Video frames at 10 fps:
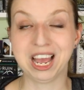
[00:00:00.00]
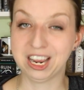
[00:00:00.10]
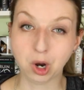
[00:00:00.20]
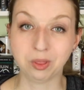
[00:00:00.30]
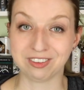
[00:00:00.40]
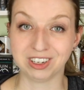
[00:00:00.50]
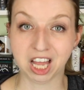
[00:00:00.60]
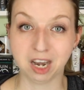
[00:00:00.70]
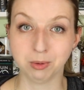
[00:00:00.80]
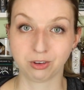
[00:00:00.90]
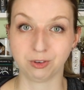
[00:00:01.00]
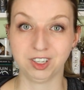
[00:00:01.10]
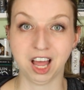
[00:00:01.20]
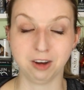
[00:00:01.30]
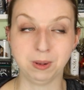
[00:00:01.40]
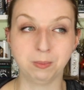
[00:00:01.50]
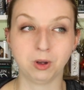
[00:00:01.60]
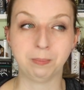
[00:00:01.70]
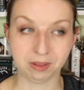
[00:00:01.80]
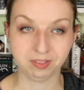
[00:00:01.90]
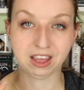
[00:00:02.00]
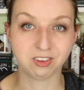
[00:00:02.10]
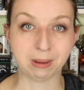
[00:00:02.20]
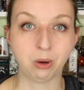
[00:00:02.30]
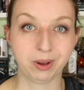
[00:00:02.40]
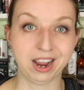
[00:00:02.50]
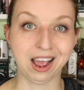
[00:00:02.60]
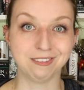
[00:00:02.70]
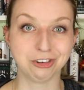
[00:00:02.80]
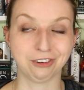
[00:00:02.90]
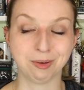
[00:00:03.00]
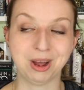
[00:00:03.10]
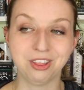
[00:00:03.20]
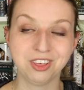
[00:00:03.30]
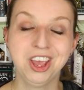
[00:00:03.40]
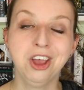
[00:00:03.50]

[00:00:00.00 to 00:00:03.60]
I know that's a lot of books for a lot of people, but that's about what I average every month.